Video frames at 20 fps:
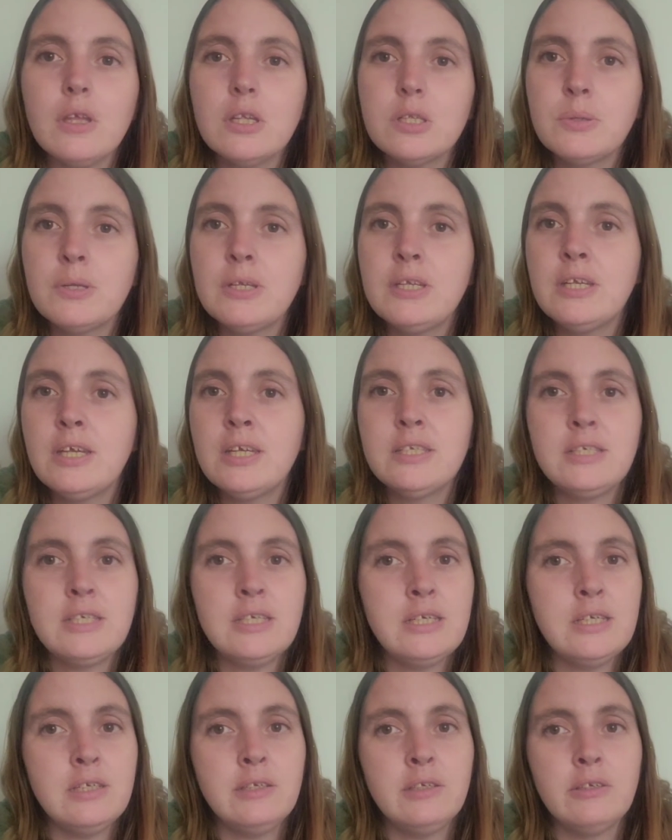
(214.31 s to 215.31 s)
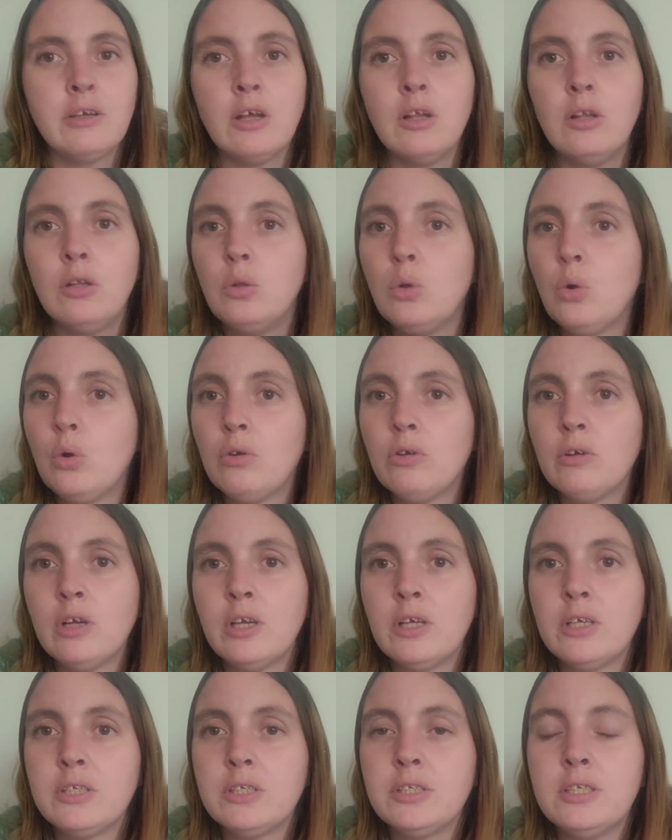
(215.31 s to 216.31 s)
2019, you got
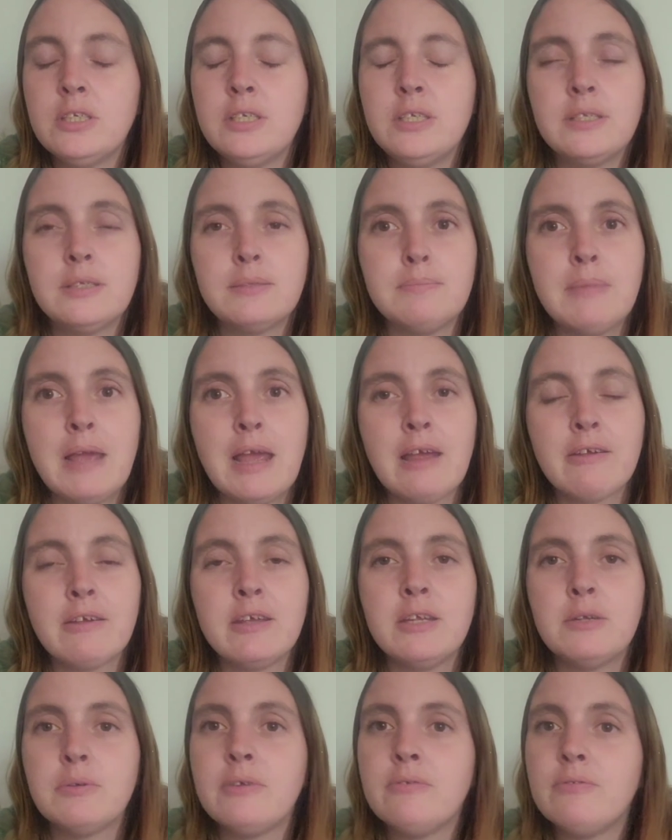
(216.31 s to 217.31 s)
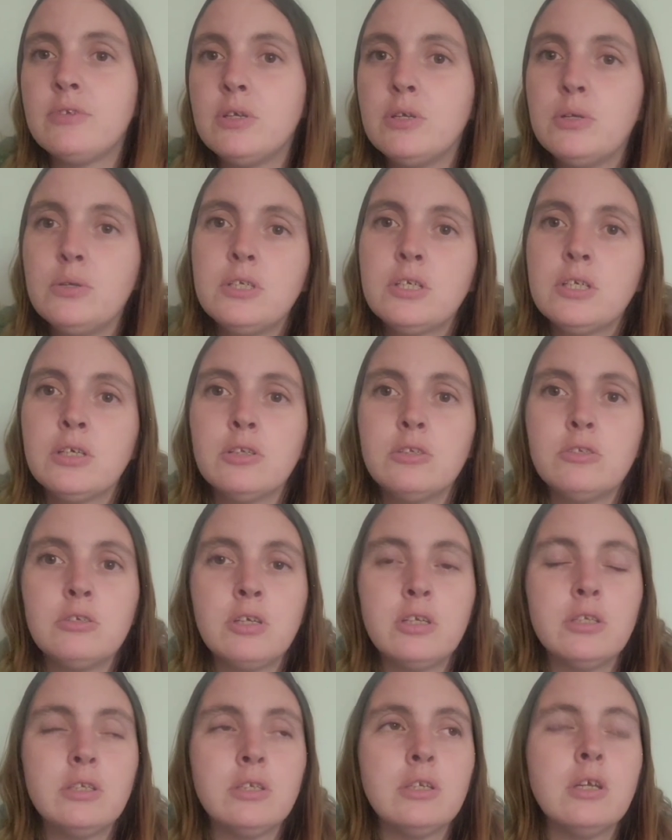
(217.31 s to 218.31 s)
Laura. She's married with 2
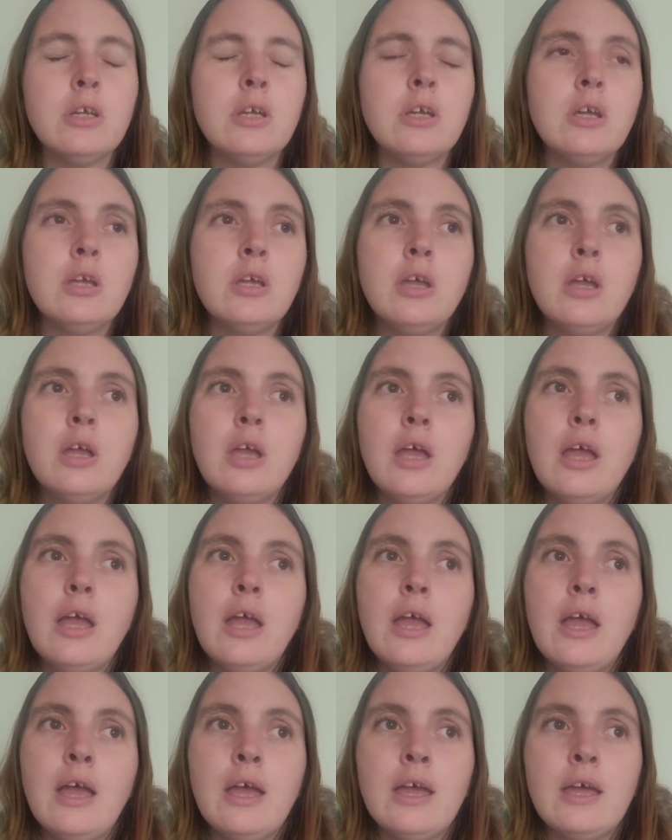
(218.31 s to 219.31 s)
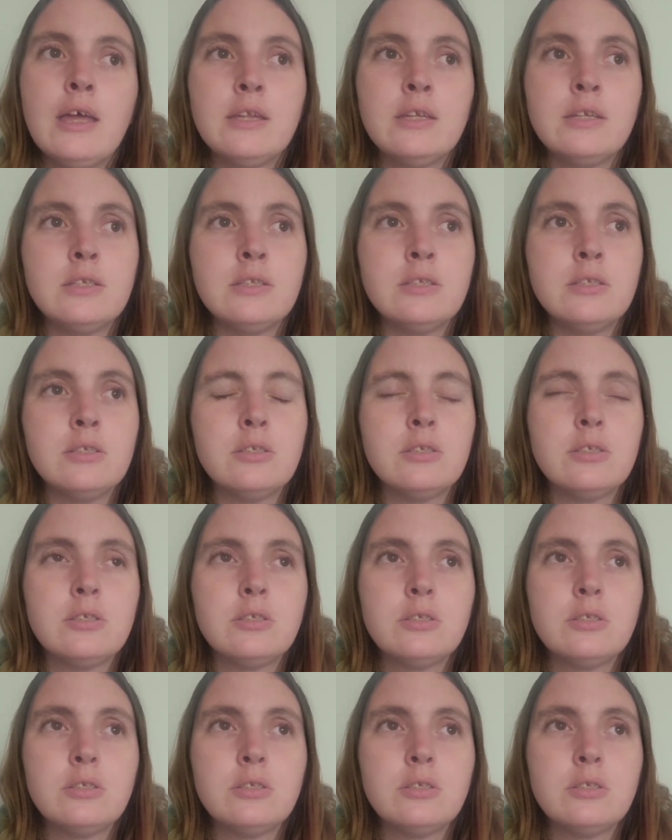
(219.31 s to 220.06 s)
children and